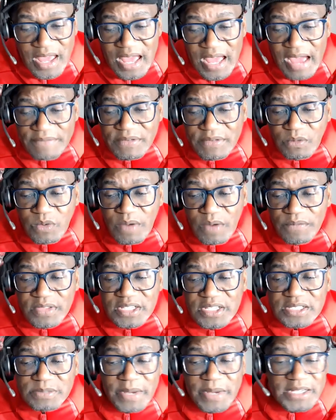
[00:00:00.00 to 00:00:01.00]
having worked with
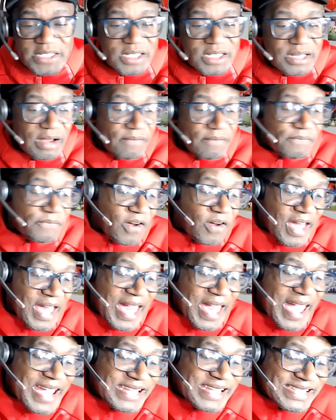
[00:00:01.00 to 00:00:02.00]
the Spanish club for
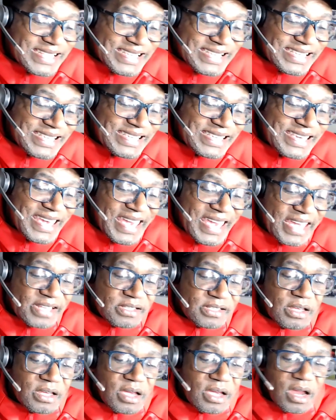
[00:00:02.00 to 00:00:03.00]
8
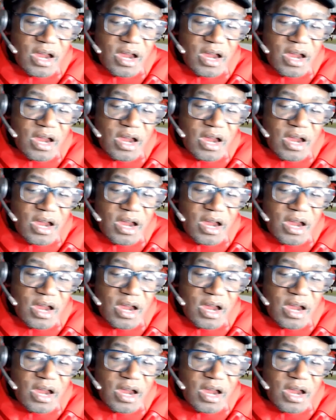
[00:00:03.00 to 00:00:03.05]
years.